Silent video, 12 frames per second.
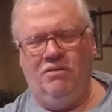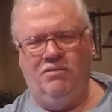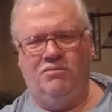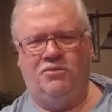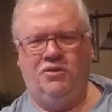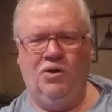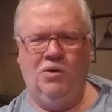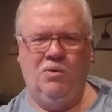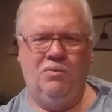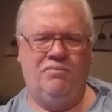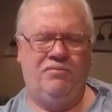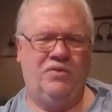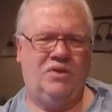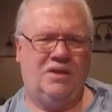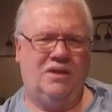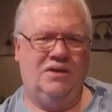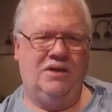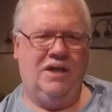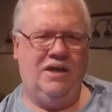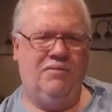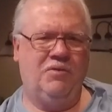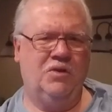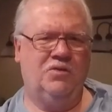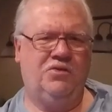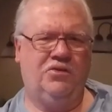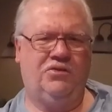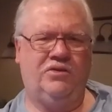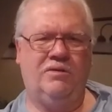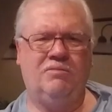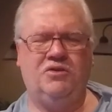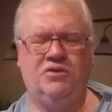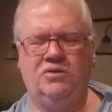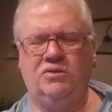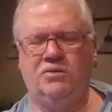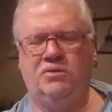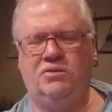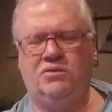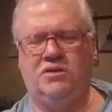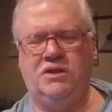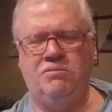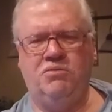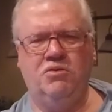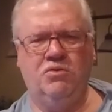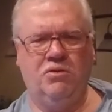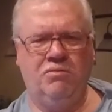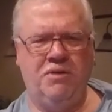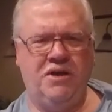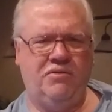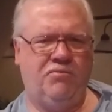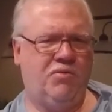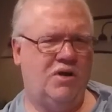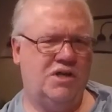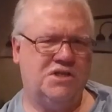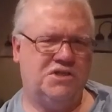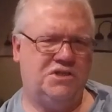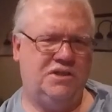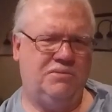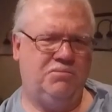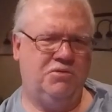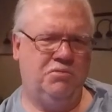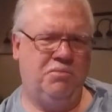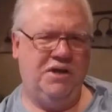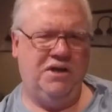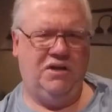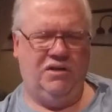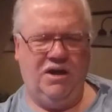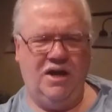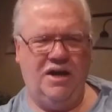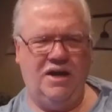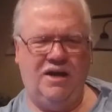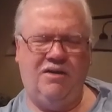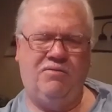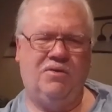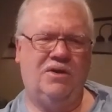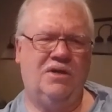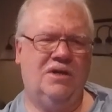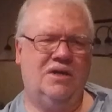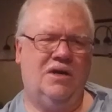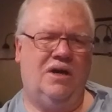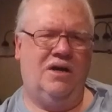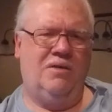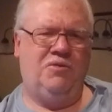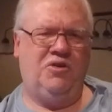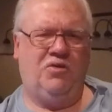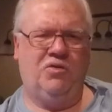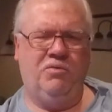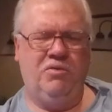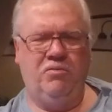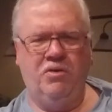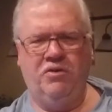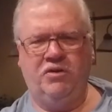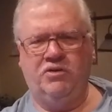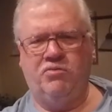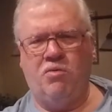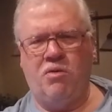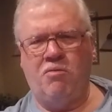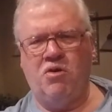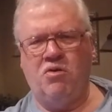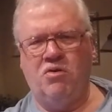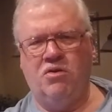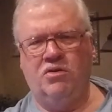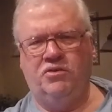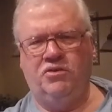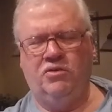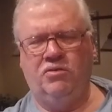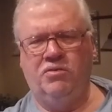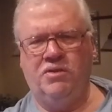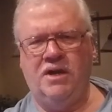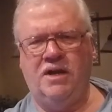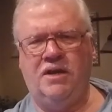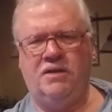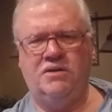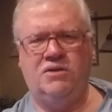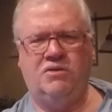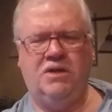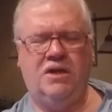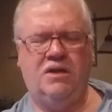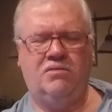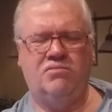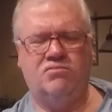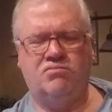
So you got to have a good system to keep your bait fresh, keep your bait alive, particularly when the weather gets warmer, so that you can